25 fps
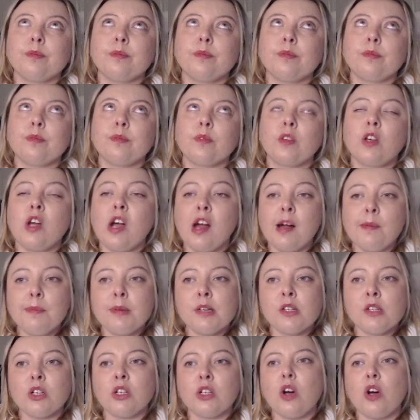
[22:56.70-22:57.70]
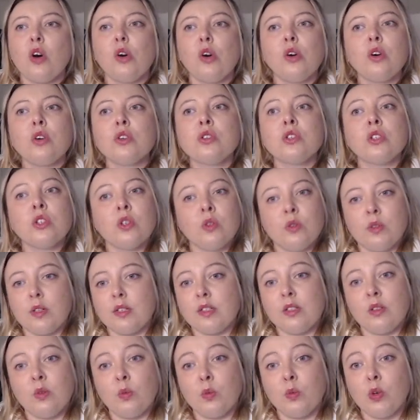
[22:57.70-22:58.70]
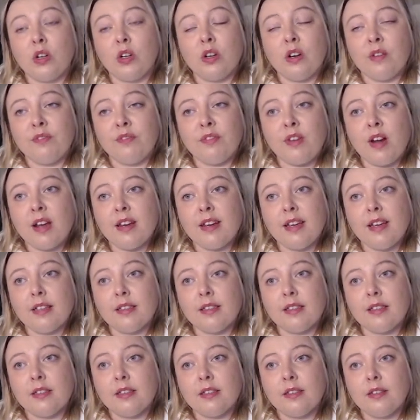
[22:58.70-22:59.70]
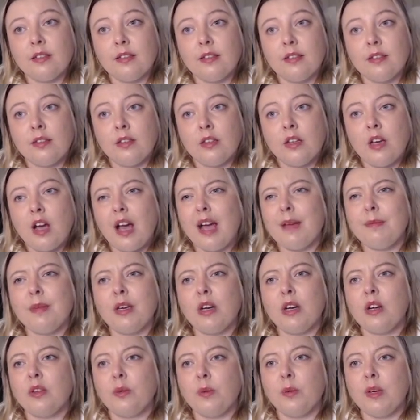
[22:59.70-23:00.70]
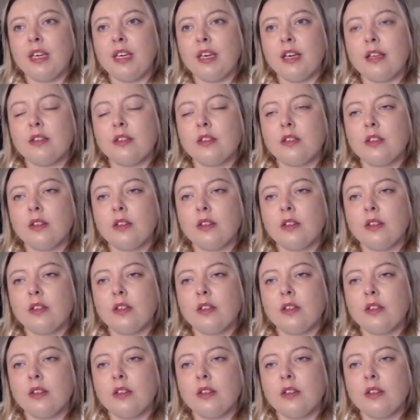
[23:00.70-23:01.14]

carpenter also doesn't work on Fridays. I mean on the weekends.